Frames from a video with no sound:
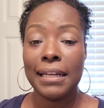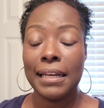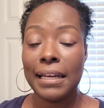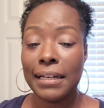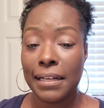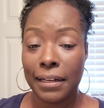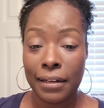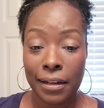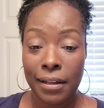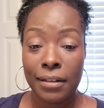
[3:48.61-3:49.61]
any
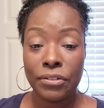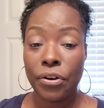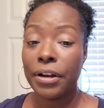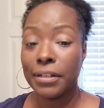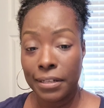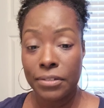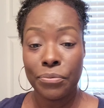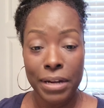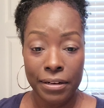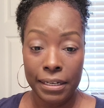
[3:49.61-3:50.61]
darkness
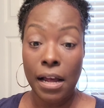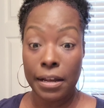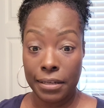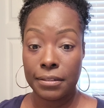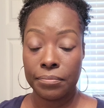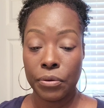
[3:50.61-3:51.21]
around the eyes.